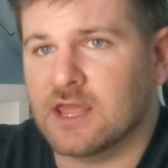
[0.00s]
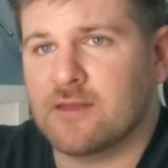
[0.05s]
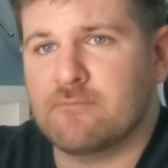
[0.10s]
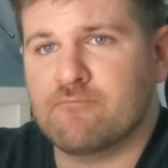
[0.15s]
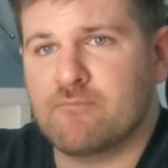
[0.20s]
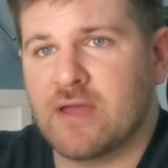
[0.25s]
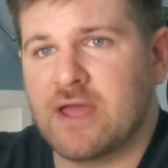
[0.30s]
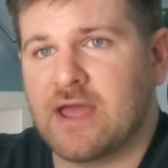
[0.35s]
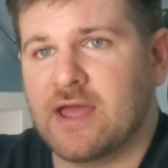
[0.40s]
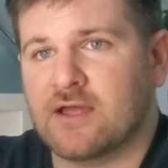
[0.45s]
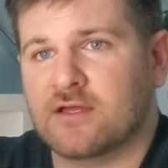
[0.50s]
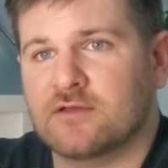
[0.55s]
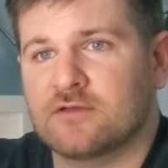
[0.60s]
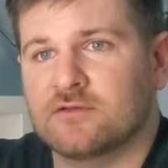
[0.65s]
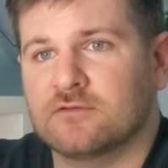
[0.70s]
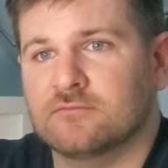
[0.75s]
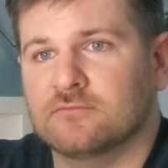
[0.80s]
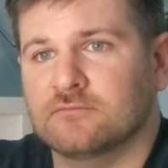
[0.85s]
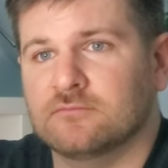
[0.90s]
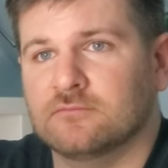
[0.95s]
get back
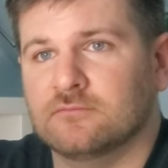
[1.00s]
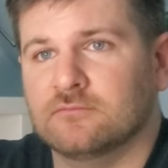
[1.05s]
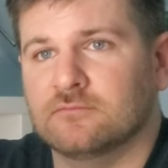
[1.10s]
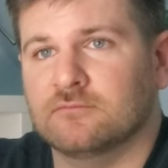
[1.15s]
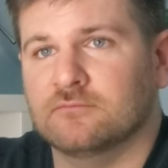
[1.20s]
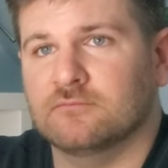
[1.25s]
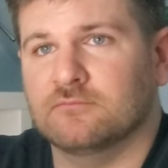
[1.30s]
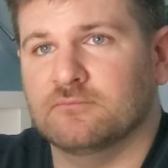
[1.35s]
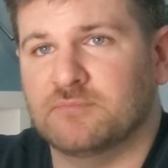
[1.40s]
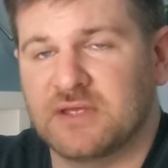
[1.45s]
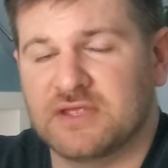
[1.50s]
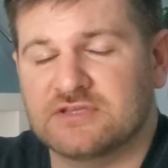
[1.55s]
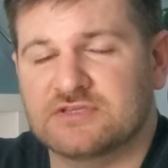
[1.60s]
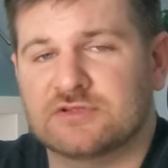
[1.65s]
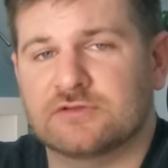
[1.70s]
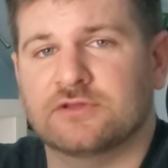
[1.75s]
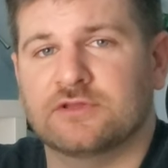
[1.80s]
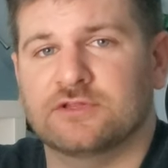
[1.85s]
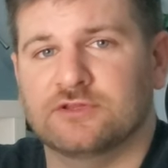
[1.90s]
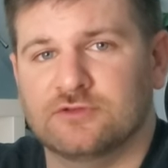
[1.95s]

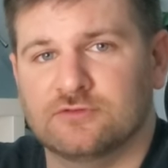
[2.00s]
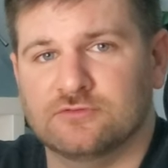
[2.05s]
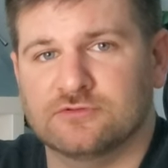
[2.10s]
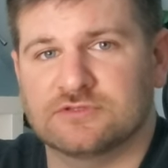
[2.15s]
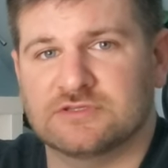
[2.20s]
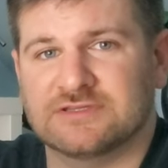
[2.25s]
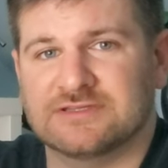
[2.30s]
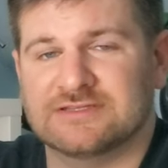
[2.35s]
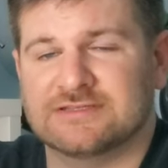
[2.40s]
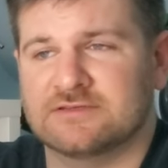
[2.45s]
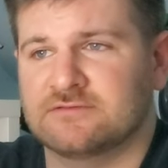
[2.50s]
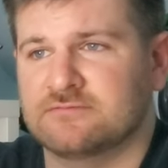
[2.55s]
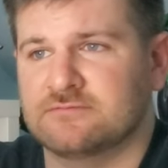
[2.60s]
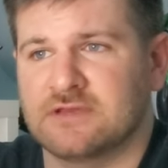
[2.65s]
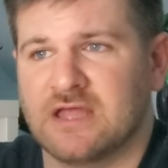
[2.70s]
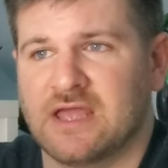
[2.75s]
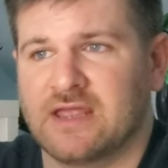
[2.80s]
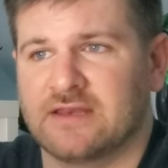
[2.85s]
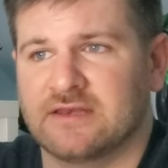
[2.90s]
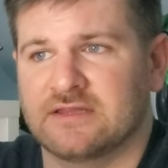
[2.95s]
basically useless
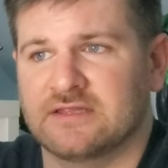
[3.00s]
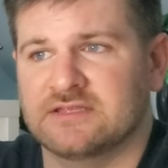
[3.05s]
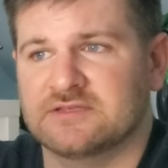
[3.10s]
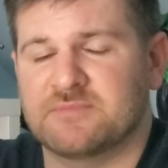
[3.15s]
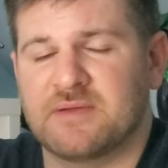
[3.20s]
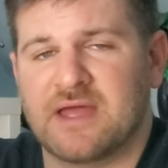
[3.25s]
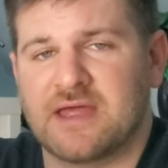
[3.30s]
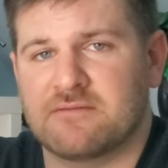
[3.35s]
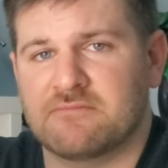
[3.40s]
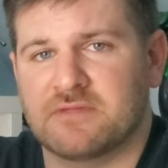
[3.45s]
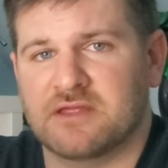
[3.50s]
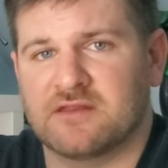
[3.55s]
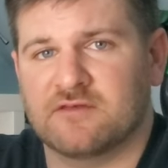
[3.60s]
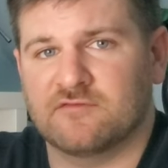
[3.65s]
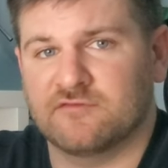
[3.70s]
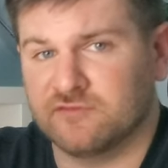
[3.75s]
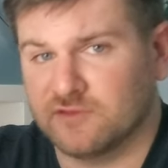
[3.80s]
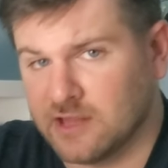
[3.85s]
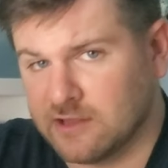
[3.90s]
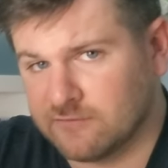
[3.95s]
90s Batman
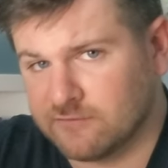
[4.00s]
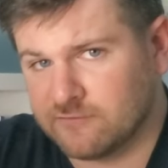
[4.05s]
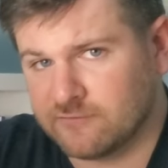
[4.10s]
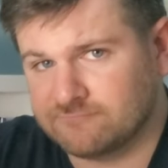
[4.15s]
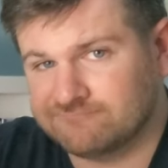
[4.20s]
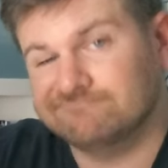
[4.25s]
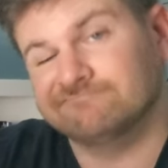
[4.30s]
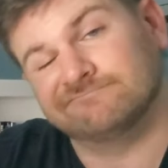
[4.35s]
fluff.